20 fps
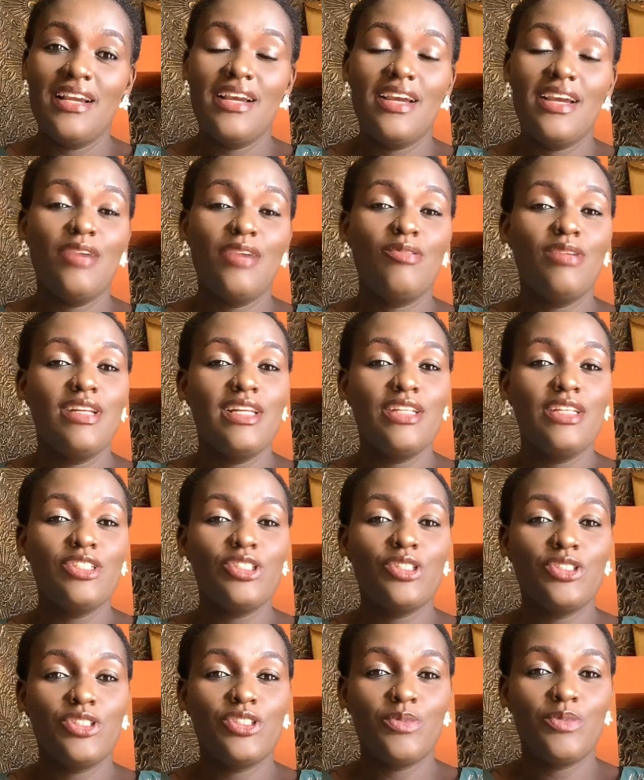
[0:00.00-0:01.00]
a
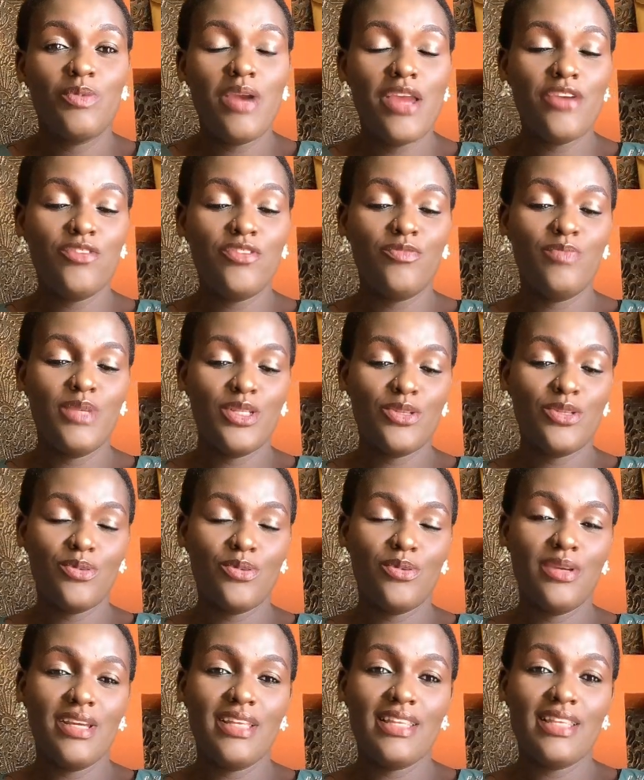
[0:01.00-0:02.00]
relationship where you've been
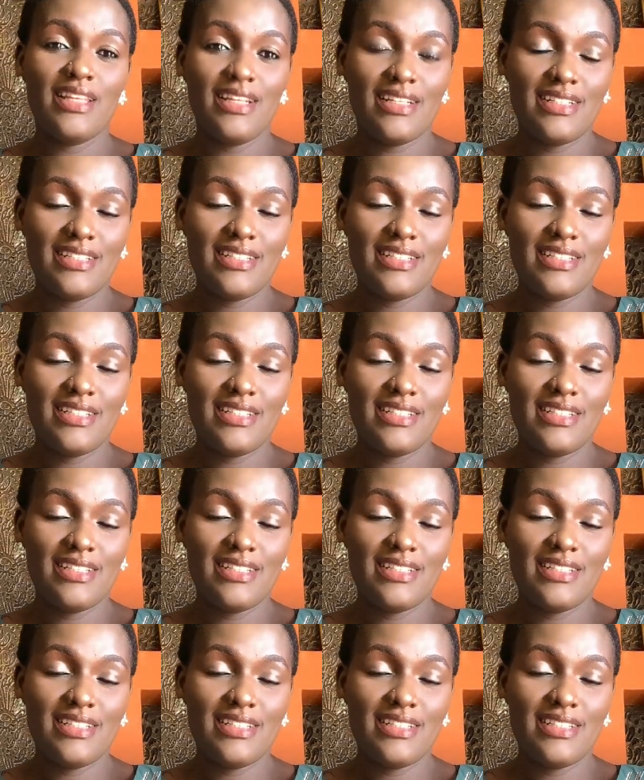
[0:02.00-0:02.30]
together